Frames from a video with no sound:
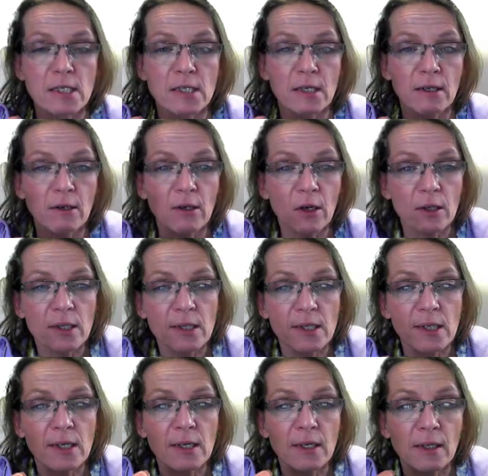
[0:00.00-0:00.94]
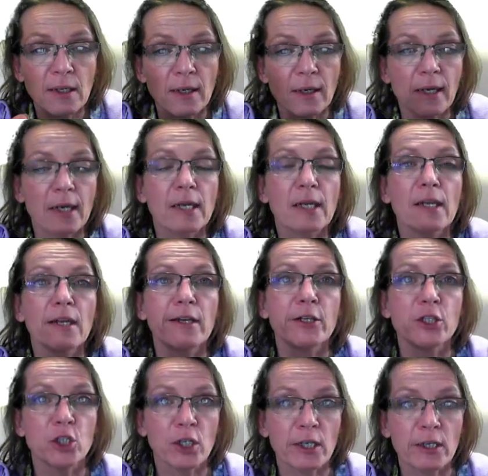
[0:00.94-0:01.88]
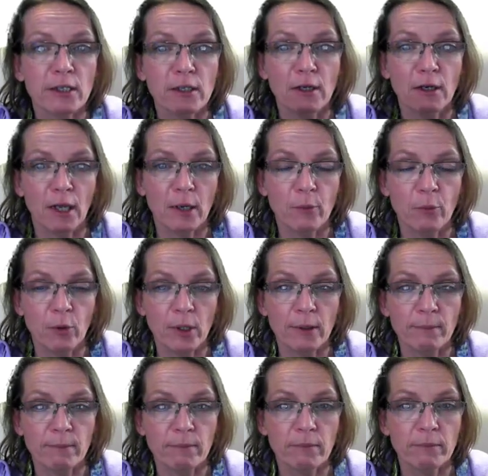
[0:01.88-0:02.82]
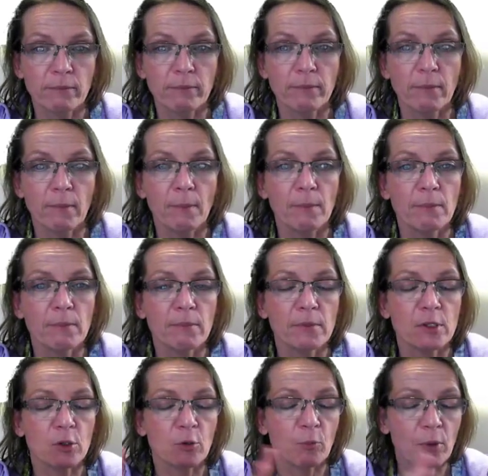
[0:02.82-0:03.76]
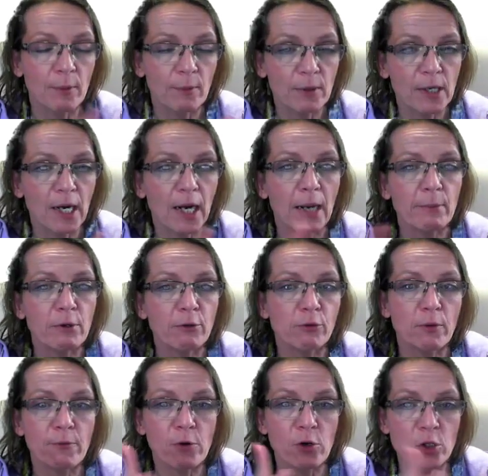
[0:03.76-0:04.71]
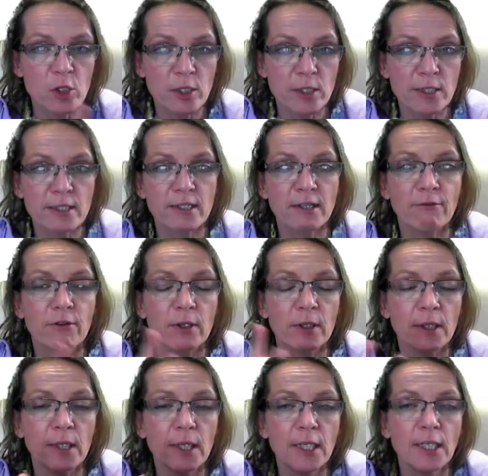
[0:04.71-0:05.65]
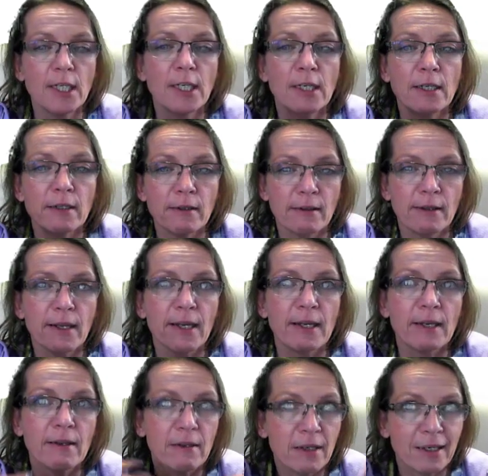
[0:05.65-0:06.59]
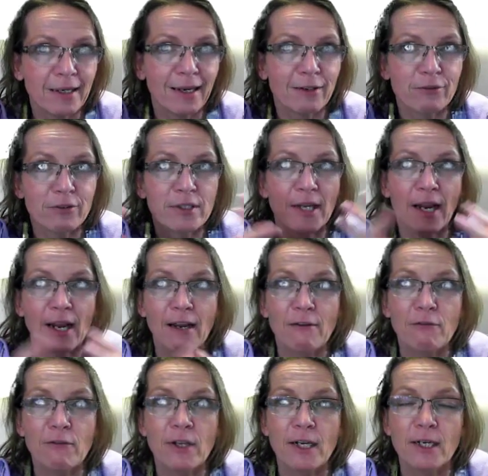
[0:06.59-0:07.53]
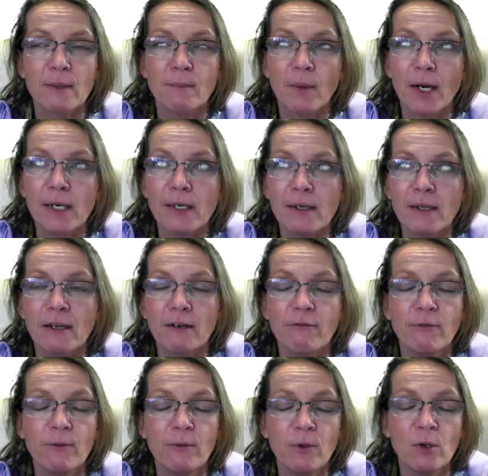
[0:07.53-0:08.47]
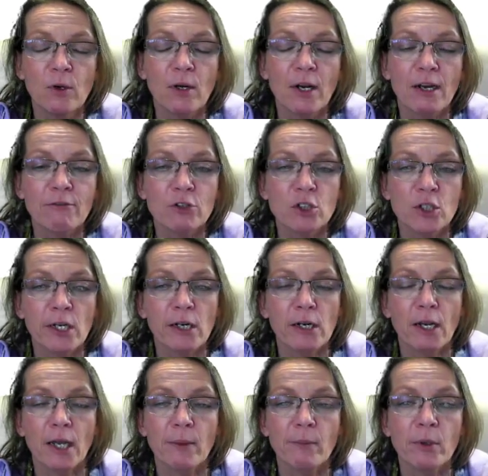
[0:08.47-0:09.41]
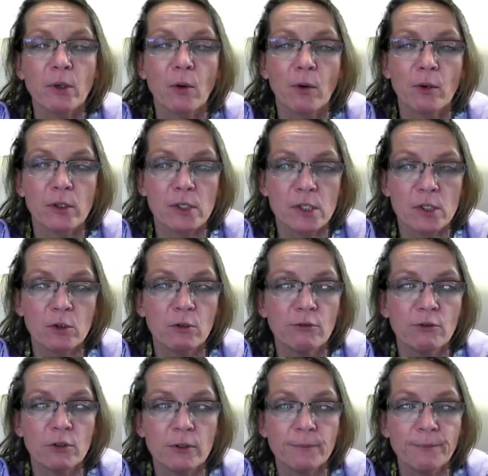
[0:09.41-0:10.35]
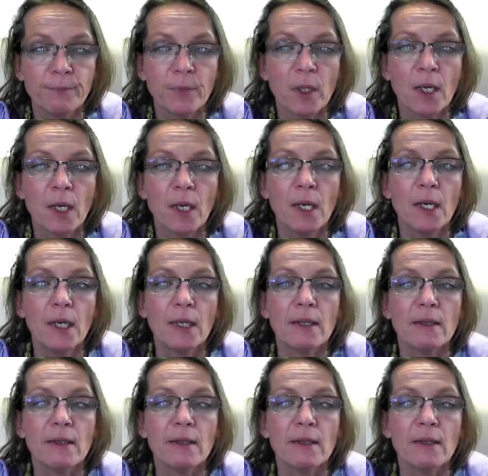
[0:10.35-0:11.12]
There is nothing like a shared library. So people coming from version 7, they kind of still have that in mind, that you could have a shared library on a server.